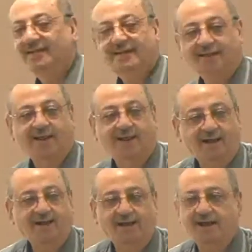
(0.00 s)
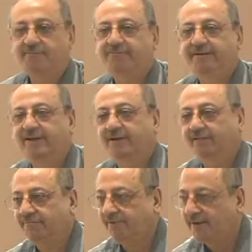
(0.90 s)
And I feel
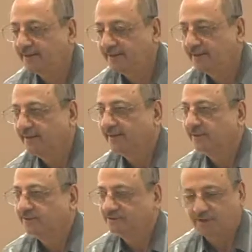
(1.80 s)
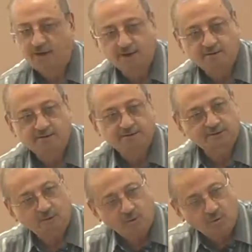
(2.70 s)
if I start
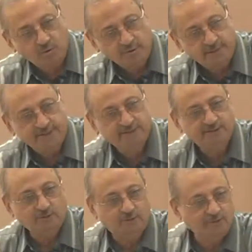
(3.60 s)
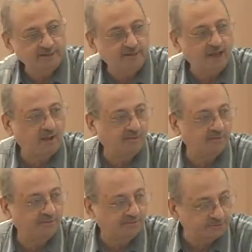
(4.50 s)
slowly now
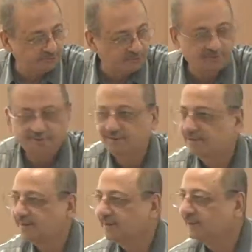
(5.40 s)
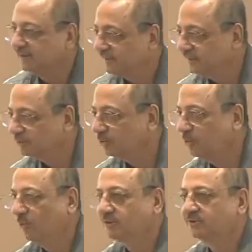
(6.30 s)
with you, these
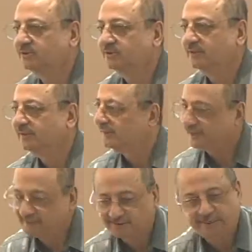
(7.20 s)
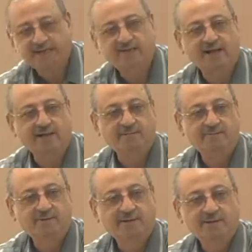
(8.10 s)
rules, let it take time.
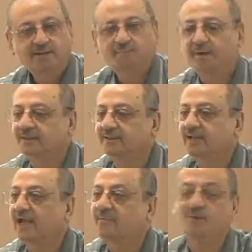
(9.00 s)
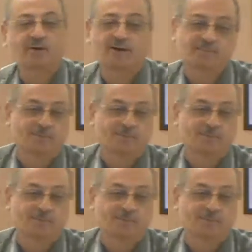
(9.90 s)
By the time you are in